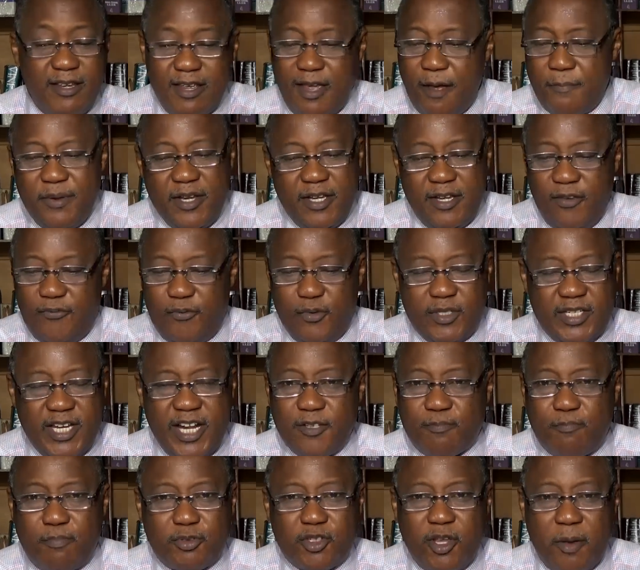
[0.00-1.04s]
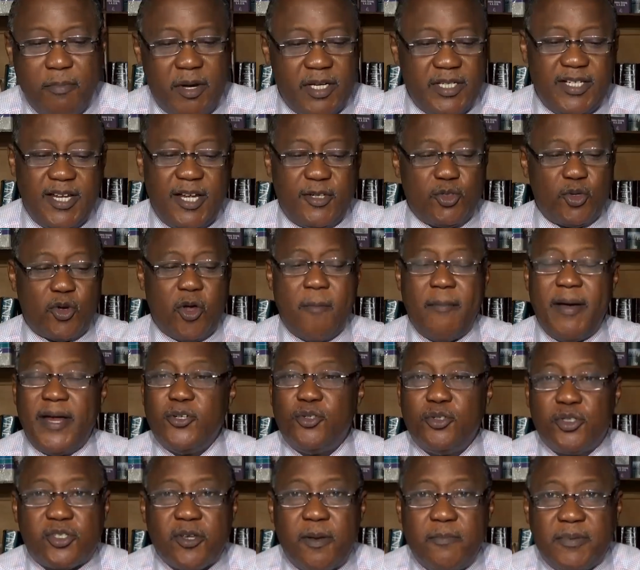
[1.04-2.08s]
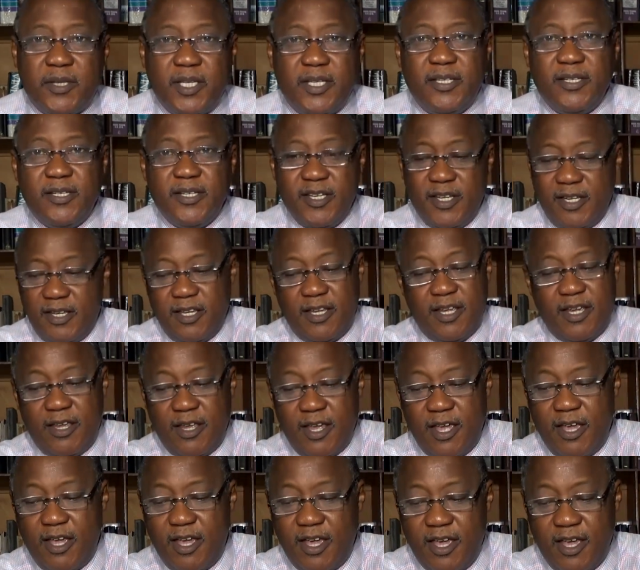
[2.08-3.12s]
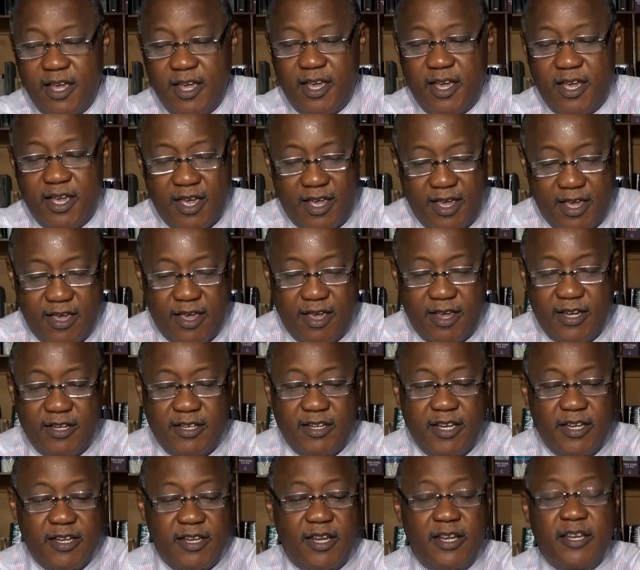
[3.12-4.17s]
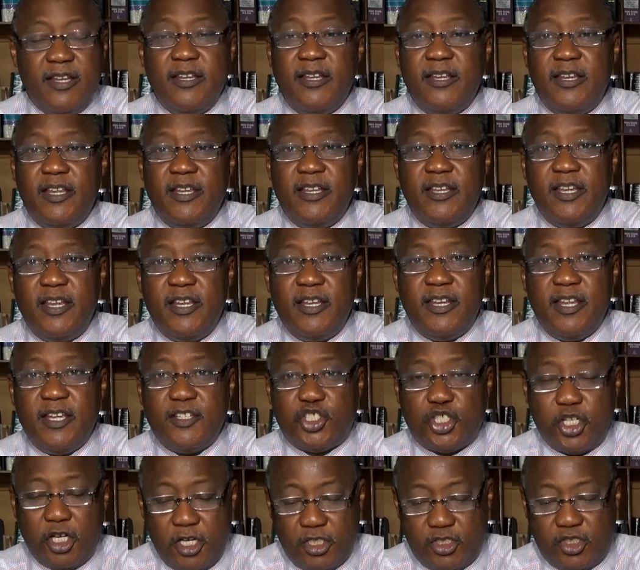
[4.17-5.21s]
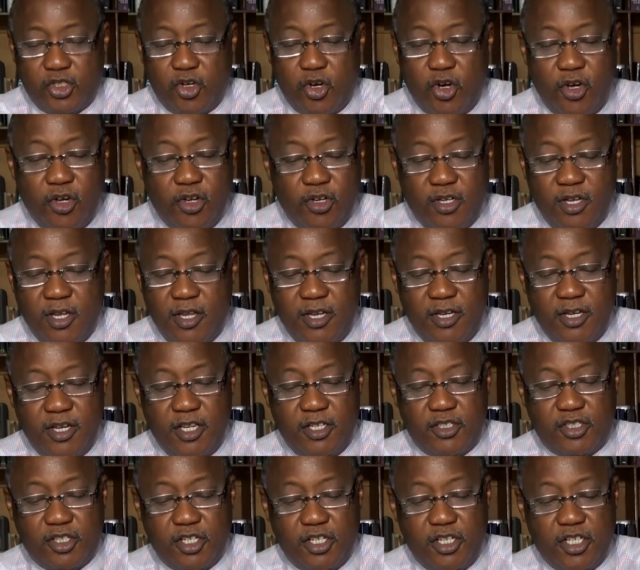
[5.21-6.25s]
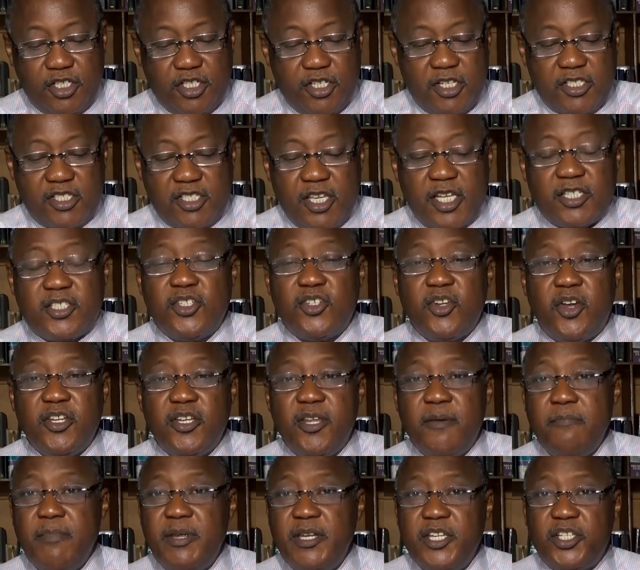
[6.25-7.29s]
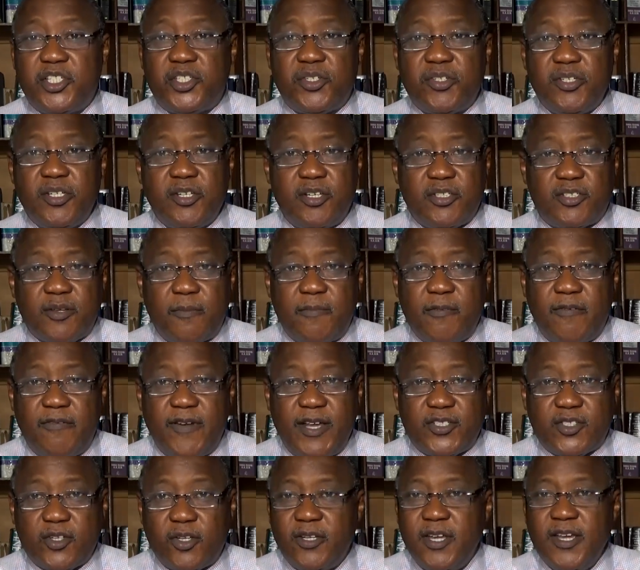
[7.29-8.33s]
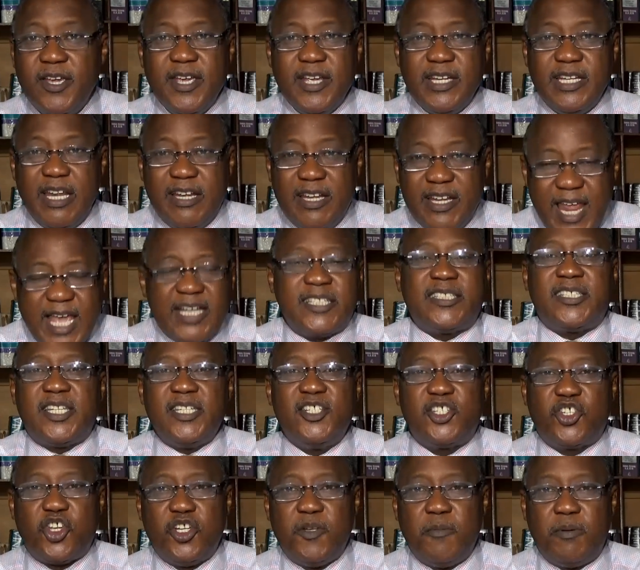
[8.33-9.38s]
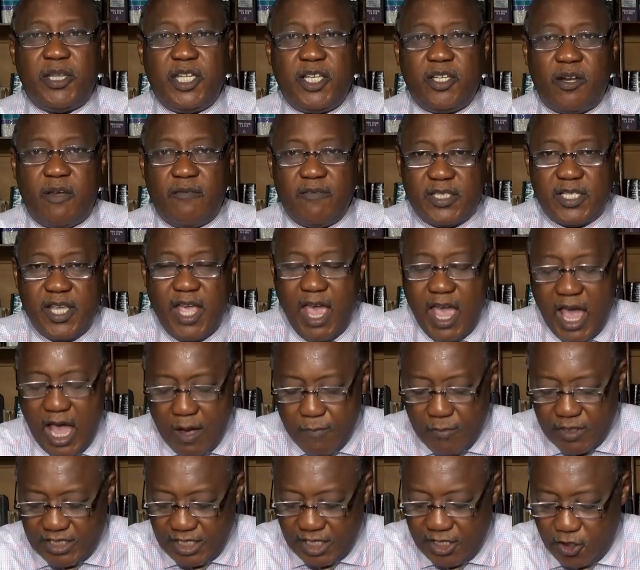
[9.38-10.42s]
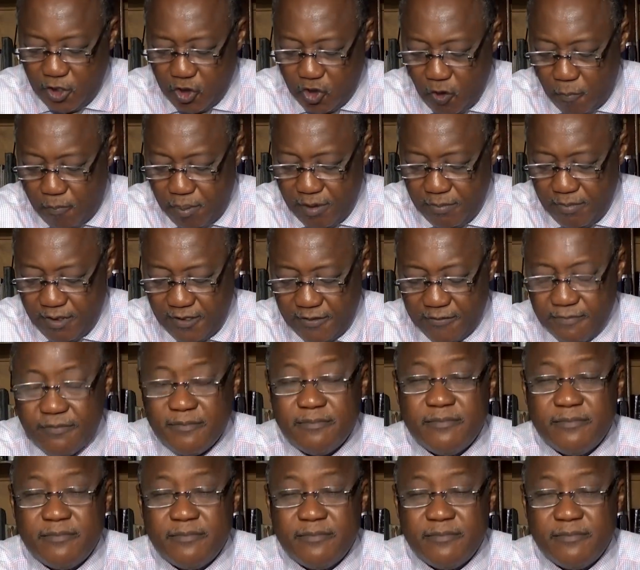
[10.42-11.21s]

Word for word: yeah, I mean, if you tell somebody now to come and do something uh, uh, uh, in, in, in, in a church or in a, in, a, in a church setting or in a ministry or something of that sort, the next thing is going to be thinking of is, how much are they going to pay me?